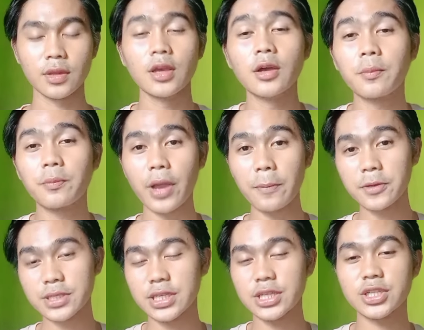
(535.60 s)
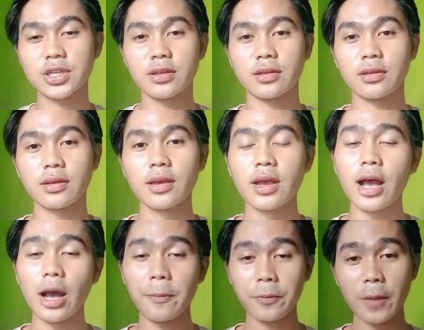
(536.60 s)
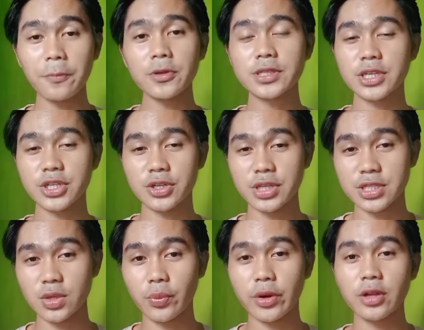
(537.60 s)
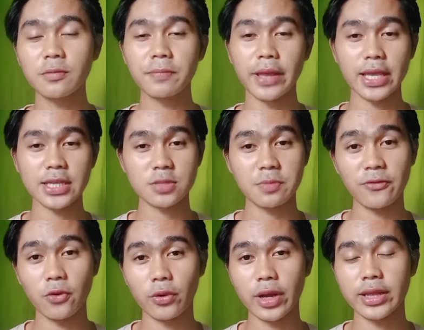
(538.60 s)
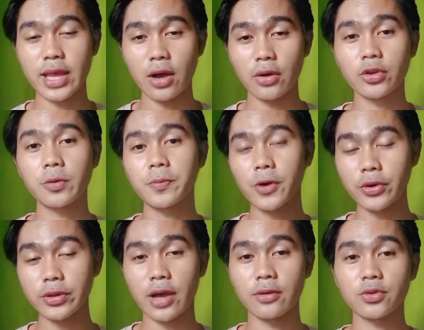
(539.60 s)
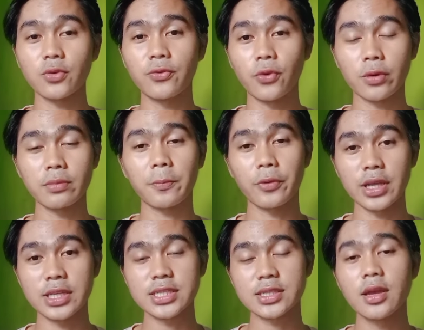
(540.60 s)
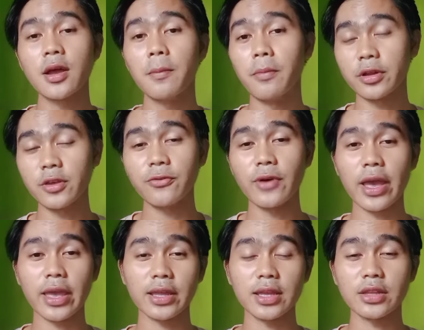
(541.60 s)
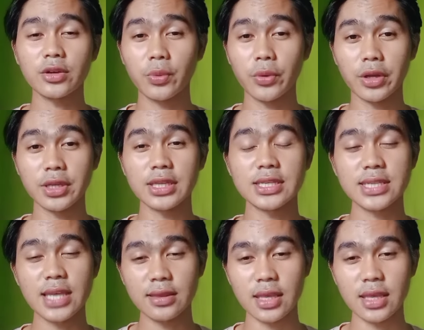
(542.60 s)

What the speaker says: Preposition. A preposition is a word placed before a noun or pronoun to form a phrase modifying another word in the sentence.